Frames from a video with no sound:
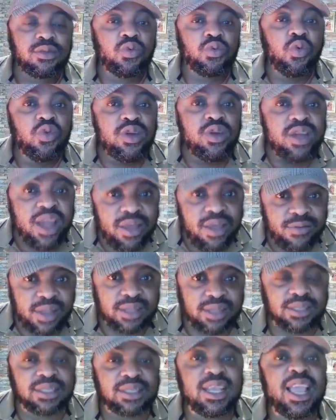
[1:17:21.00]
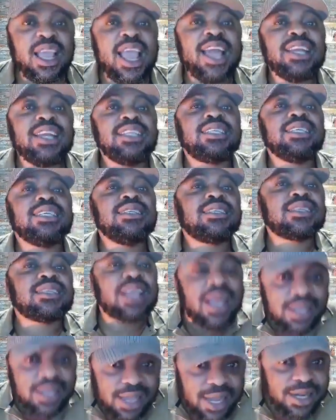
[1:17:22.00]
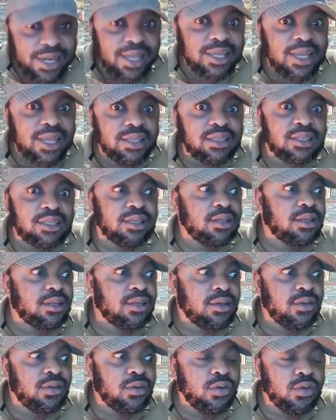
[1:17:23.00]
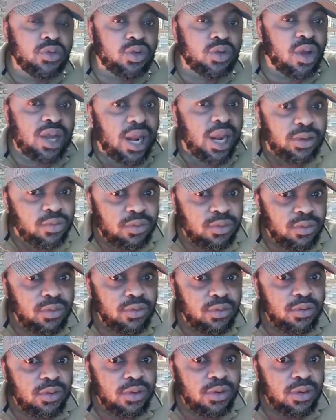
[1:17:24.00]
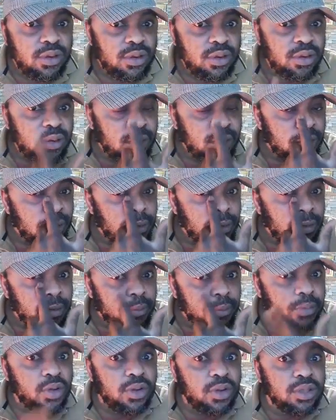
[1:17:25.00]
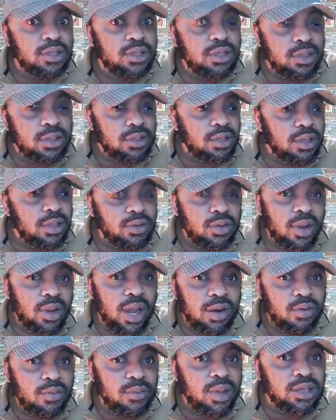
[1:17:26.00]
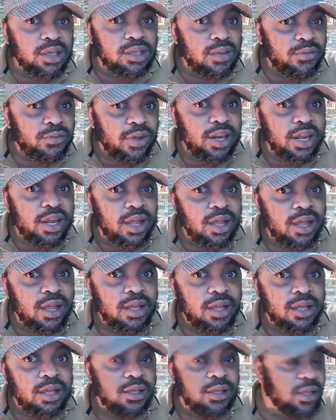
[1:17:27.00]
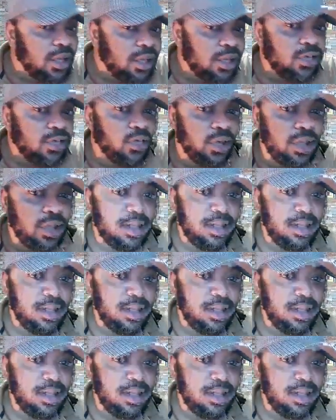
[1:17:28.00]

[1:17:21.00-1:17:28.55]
never say anything scandalous against Uzo Kalu. Because Uzo Kalu makes the father the Igwe.